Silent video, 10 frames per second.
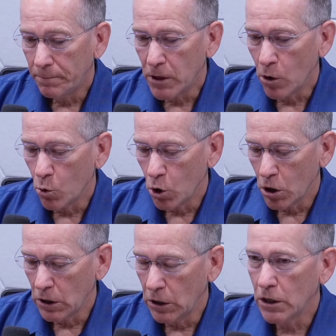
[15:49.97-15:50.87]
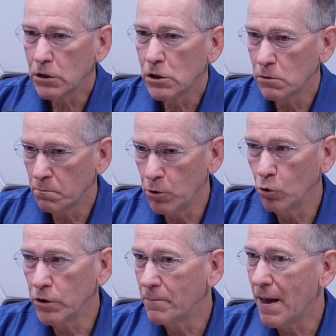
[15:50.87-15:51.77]
you know, let's
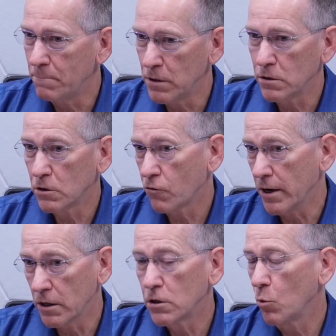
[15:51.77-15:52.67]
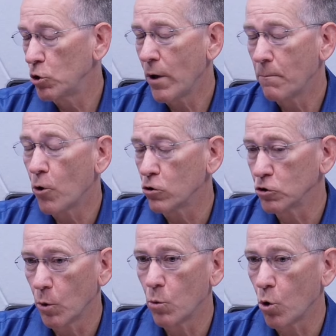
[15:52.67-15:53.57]
build up that business credit, and so we do have
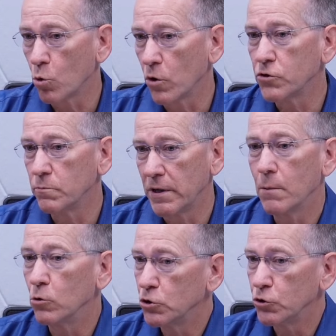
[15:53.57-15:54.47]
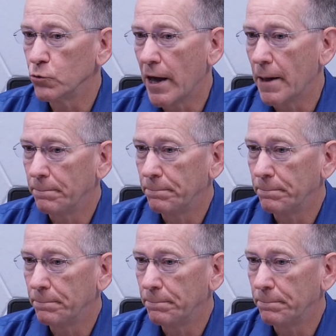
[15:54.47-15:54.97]
partners that we work with to be able to do that.